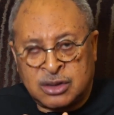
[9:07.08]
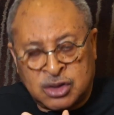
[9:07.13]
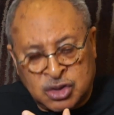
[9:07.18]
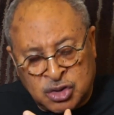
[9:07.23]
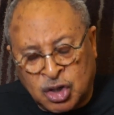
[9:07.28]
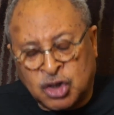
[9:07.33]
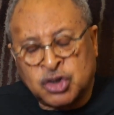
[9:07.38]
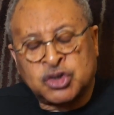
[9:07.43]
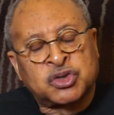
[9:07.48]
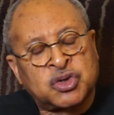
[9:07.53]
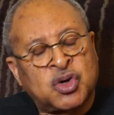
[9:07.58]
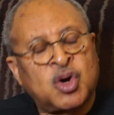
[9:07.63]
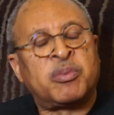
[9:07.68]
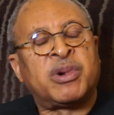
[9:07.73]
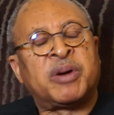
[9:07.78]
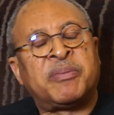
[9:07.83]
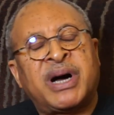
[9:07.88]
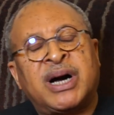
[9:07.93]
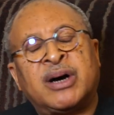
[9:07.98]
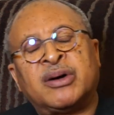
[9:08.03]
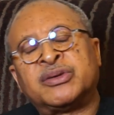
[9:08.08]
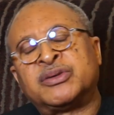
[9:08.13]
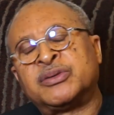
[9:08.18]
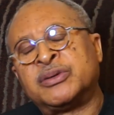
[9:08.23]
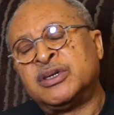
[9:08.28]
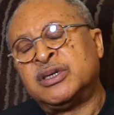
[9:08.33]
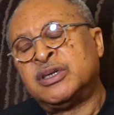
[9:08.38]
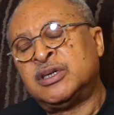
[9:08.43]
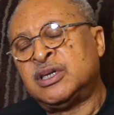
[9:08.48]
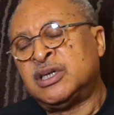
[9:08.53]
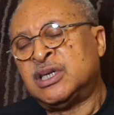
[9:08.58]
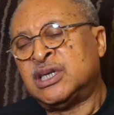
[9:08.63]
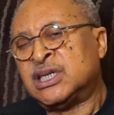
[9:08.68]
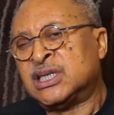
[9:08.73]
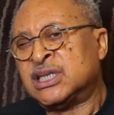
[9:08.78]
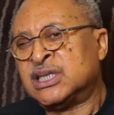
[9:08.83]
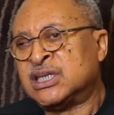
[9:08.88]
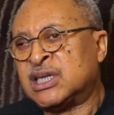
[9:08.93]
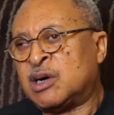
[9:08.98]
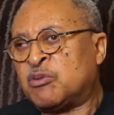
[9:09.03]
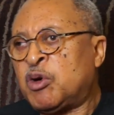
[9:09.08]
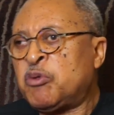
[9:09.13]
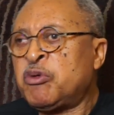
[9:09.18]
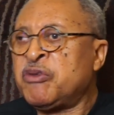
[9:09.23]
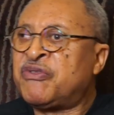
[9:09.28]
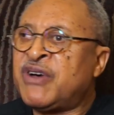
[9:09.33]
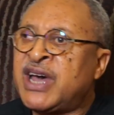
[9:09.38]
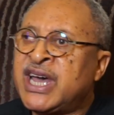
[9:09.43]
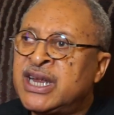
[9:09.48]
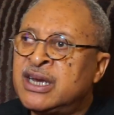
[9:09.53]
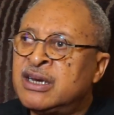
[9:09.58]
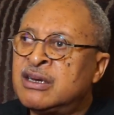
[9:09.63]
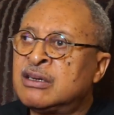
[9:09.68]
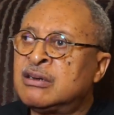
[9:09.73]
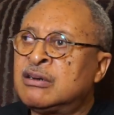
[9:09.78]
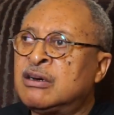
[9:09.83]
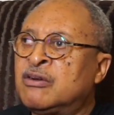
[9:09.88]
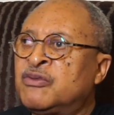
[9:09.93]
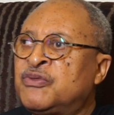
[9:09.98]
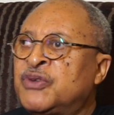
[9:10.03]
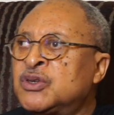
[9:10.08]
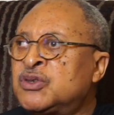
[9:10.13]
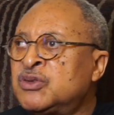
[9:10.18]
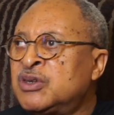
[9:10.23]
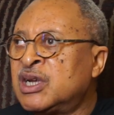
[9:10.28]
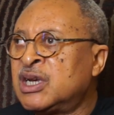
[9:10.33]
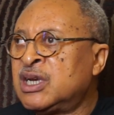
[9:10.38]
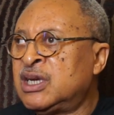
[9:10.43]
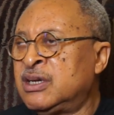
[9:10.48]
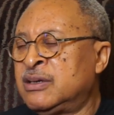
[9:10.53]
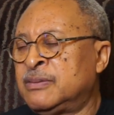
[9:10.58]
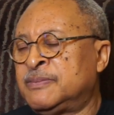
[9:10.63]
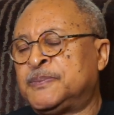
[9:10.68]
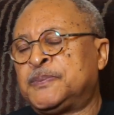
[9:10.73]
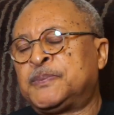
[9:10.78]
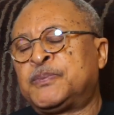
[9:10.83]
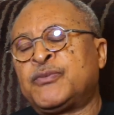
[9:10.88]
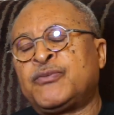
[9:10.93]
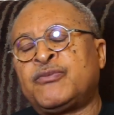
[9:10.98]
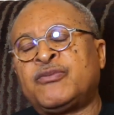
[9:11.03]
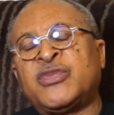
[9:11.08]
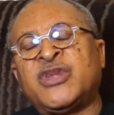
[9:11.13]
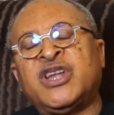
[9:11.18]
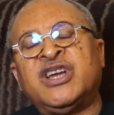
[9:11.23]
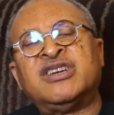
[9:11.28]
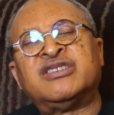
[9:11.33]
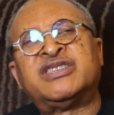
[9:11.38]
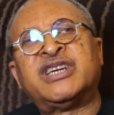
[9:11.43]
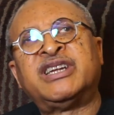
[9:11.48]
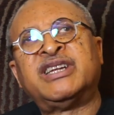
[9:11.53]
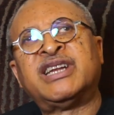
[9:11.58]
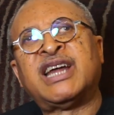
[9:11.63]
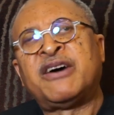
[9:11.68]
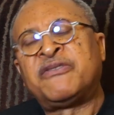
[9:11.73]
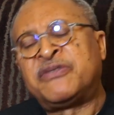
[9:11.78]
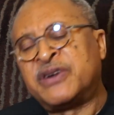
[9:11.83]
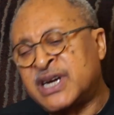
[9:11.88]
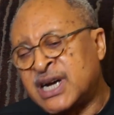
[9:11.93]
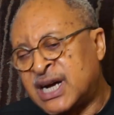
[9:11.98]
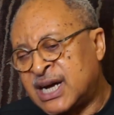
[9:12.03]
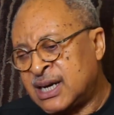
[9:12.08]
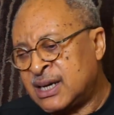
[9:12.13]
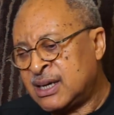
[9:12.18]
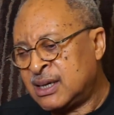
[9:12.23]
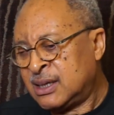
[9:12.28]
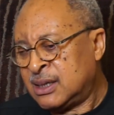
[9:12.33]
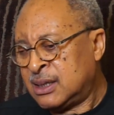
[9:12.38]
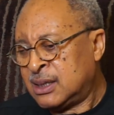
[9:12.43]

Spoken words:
does come about? Now, what we find, unfortunately, is that in Africa,